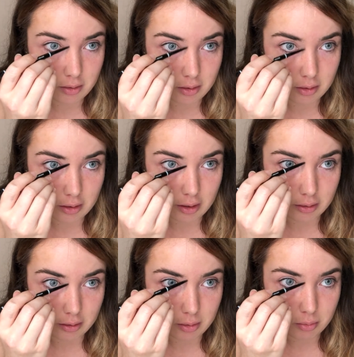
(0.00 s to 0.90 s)

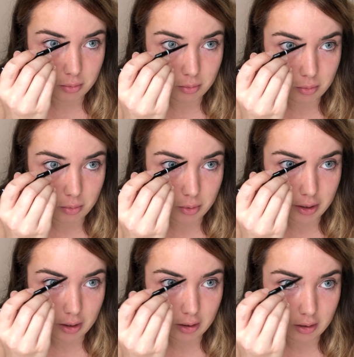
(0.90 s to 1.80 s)
exactly
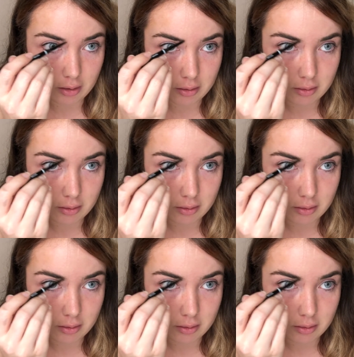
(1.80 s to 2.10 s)
where